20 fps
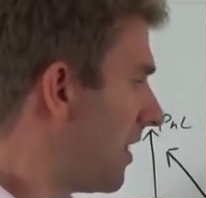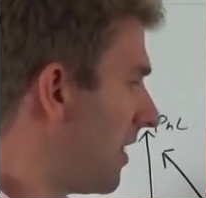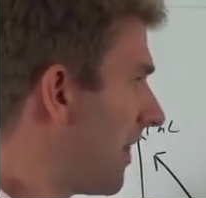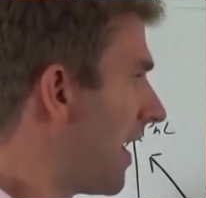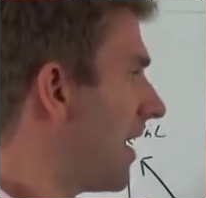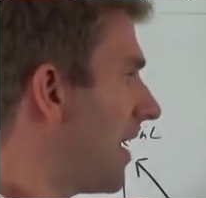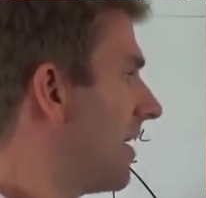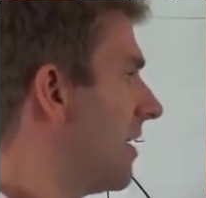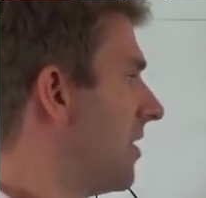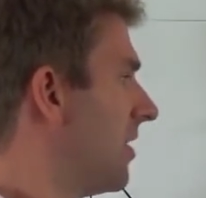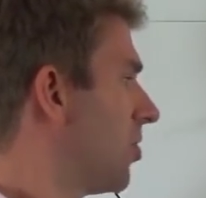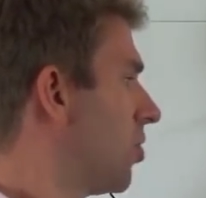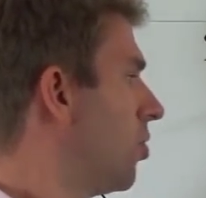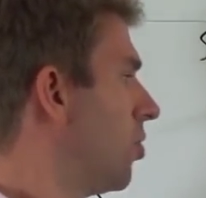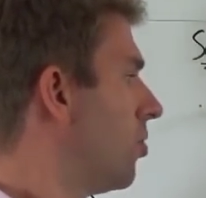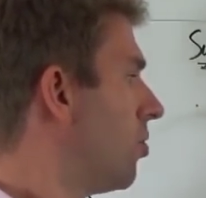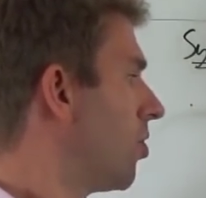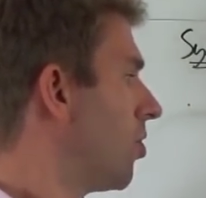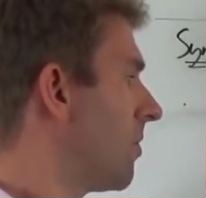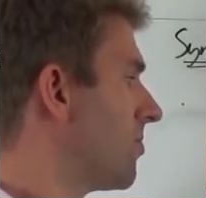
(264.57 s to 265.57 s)
that
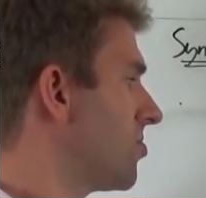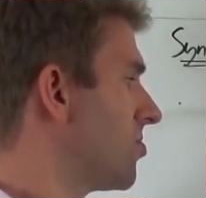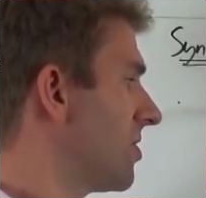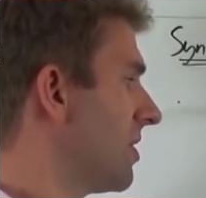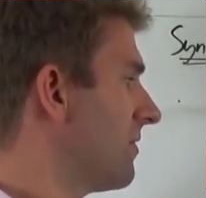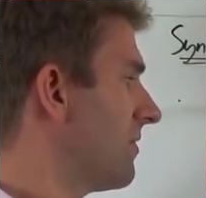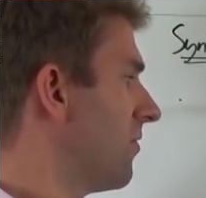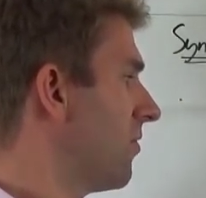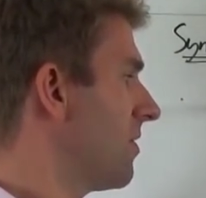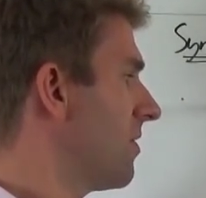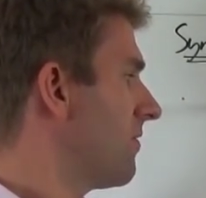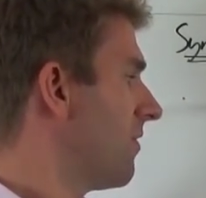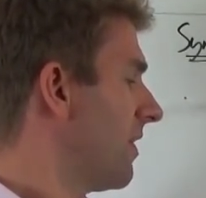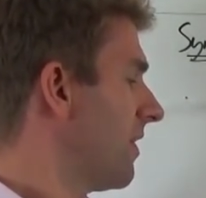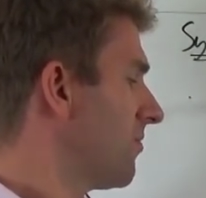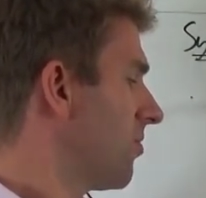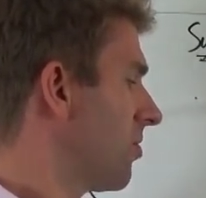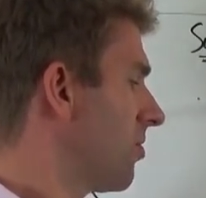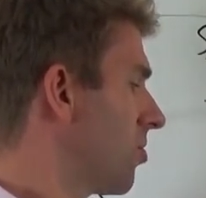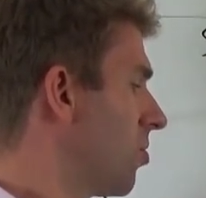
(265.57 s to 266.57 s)
call option, that
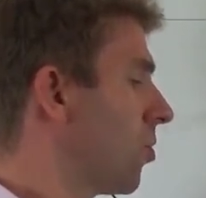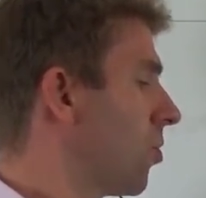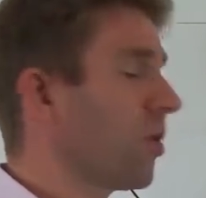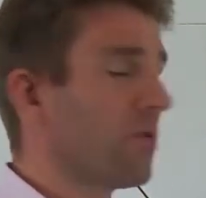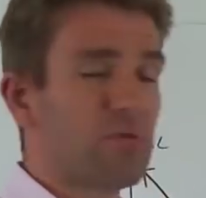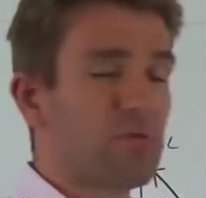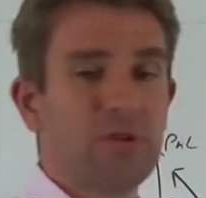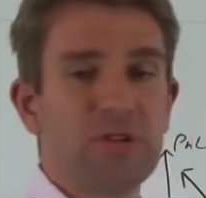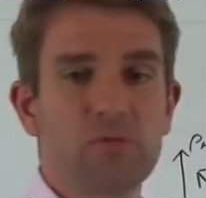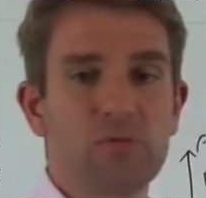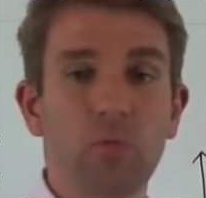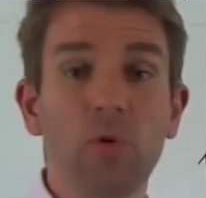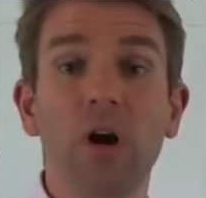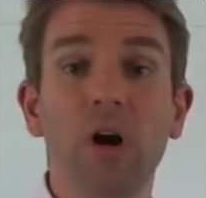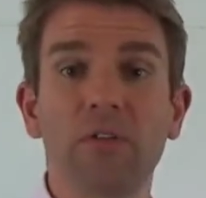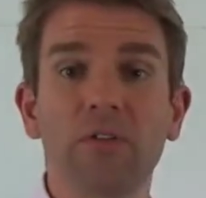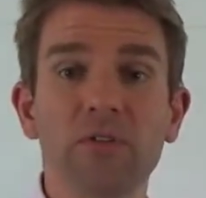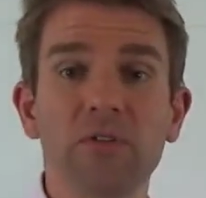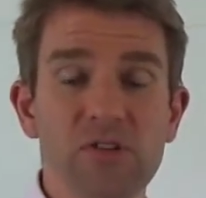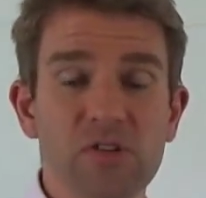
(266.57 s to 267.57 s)
$45 call option is
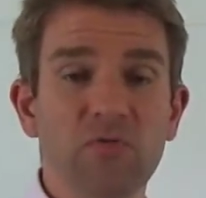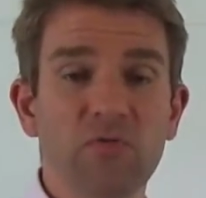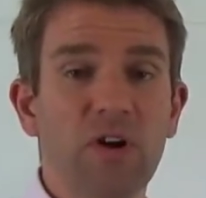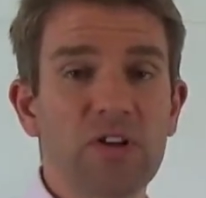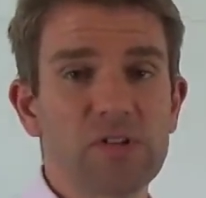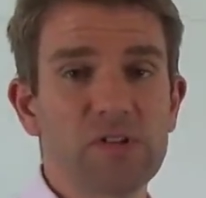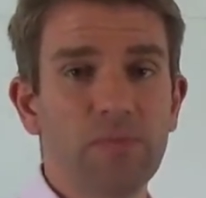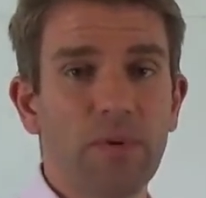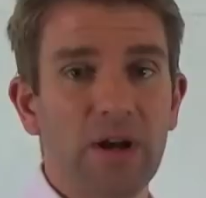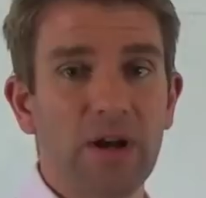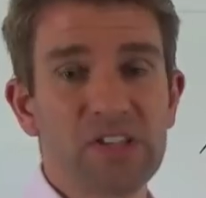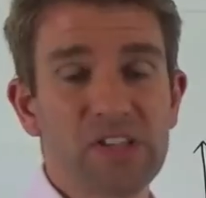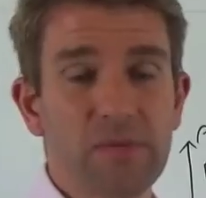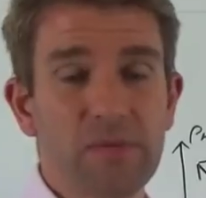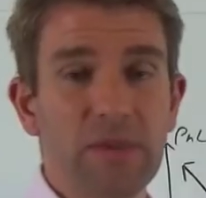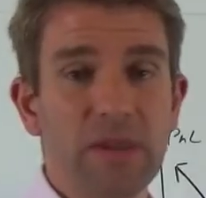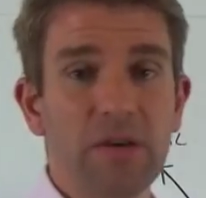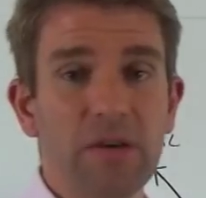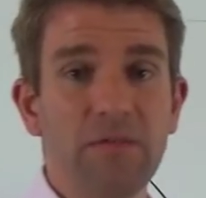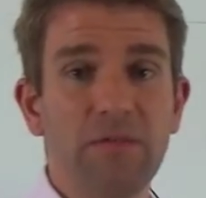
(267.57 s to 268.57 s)
worthless. The right to buy
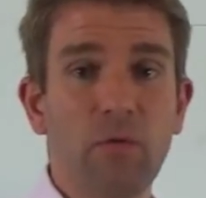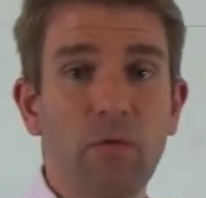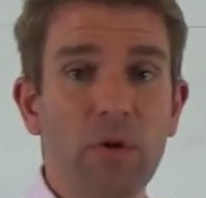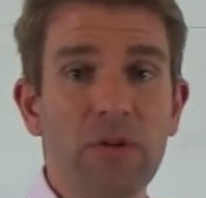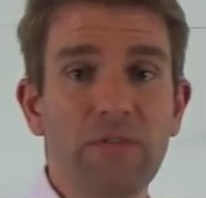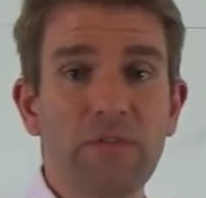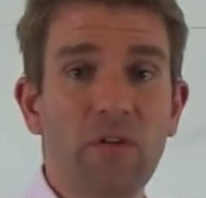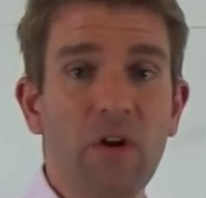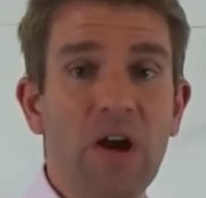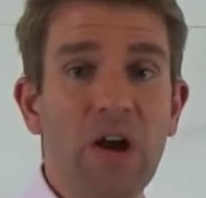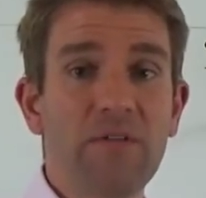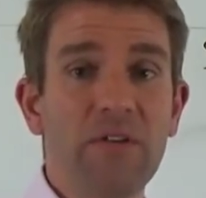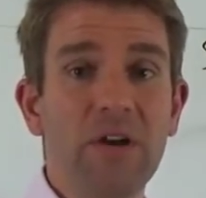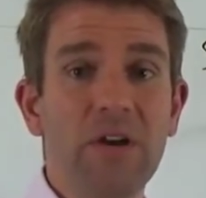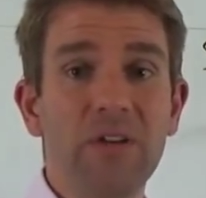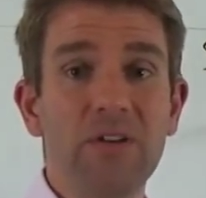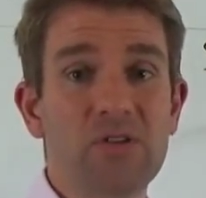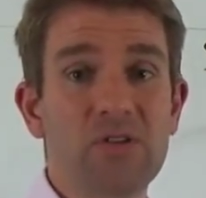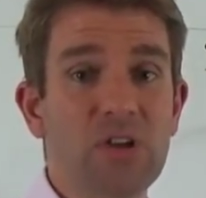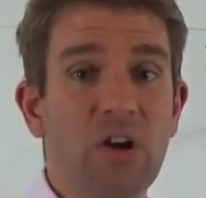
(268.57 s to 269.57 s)
something at 45
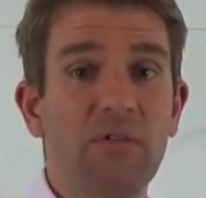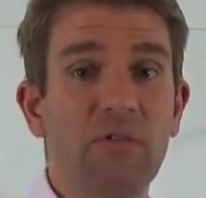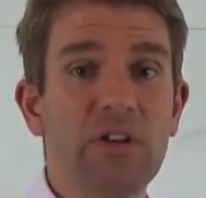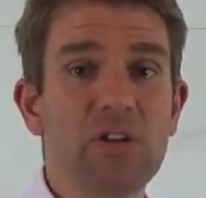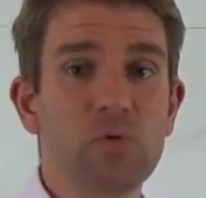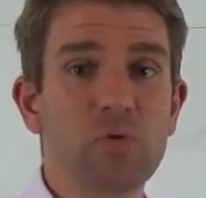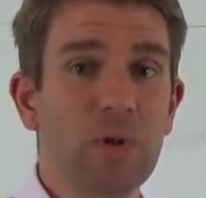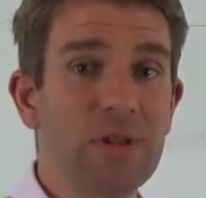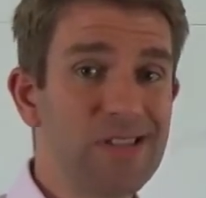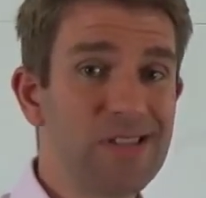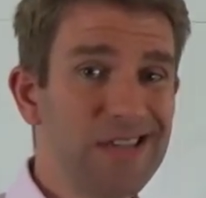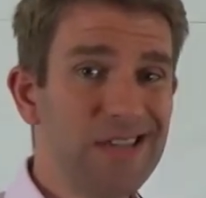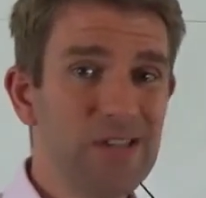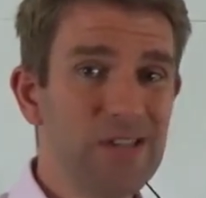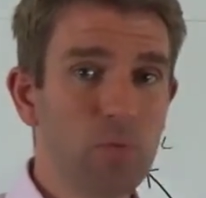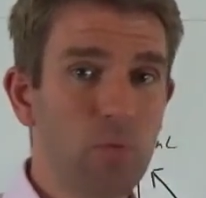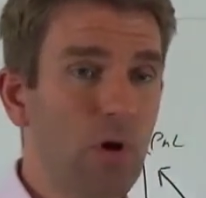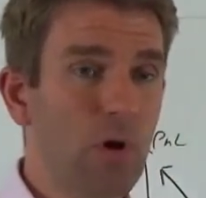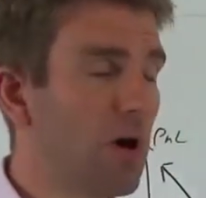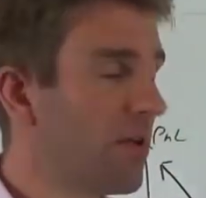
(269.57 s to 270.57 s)
that's currently 20
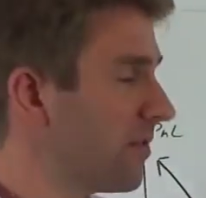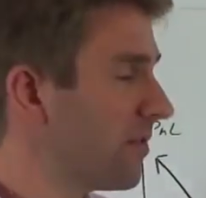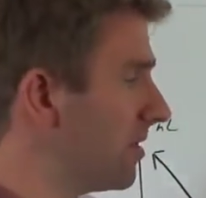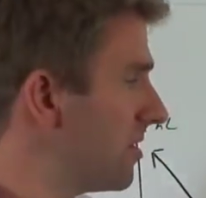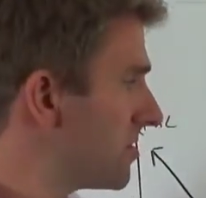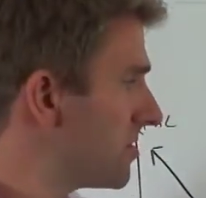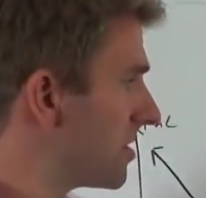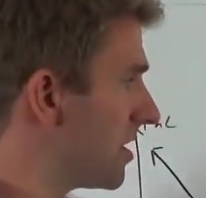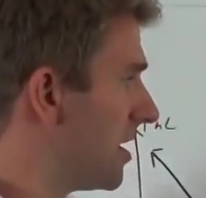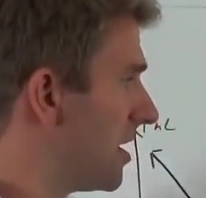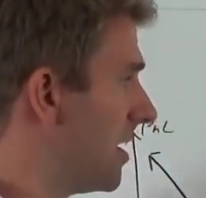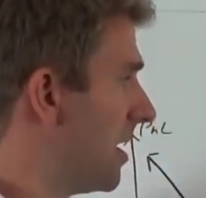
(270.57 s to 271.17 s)
is worthless.